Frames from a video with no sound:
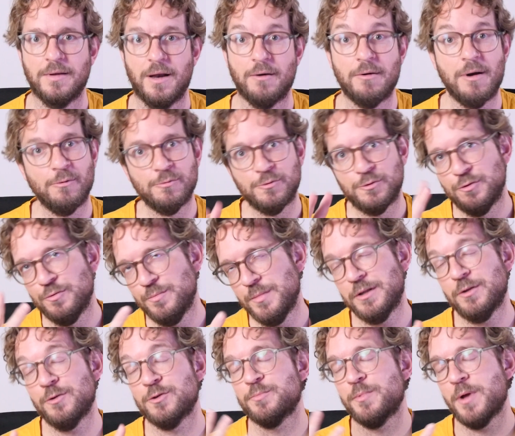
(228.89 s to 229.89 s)
Around 2
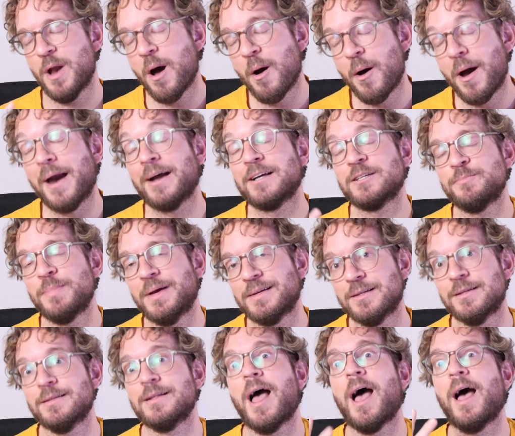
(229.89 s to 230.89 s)
meteors per hour are
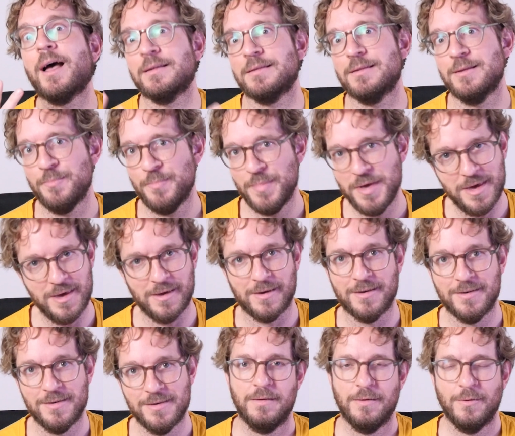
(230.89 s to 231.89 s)
expected at the
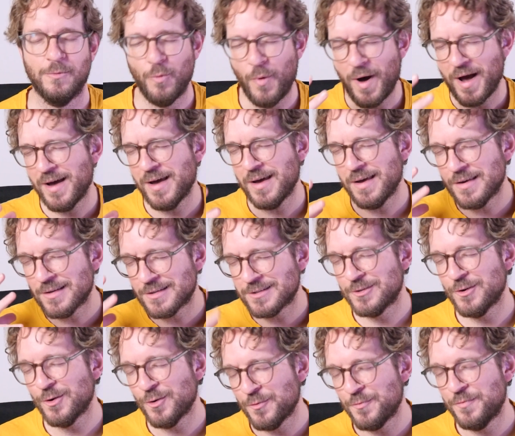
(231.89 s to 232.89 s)
peak. Why
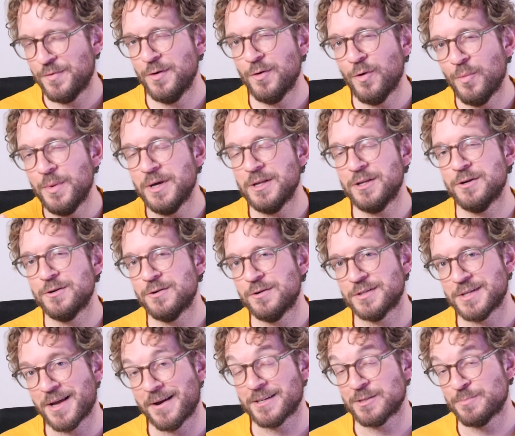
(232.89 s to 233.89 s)
so few
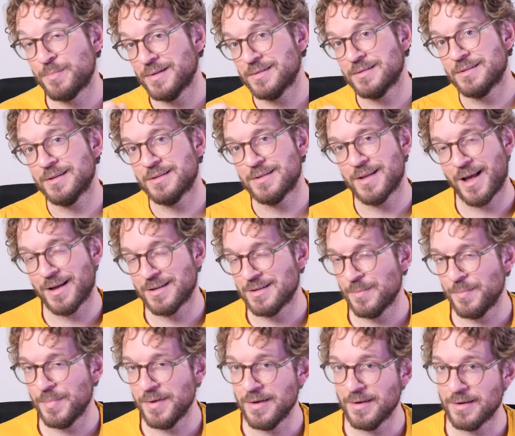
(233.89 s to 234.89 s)
meteors are expected at the
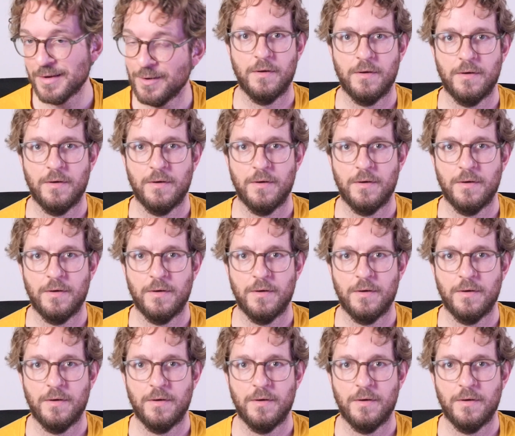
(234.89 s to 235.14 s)
peak?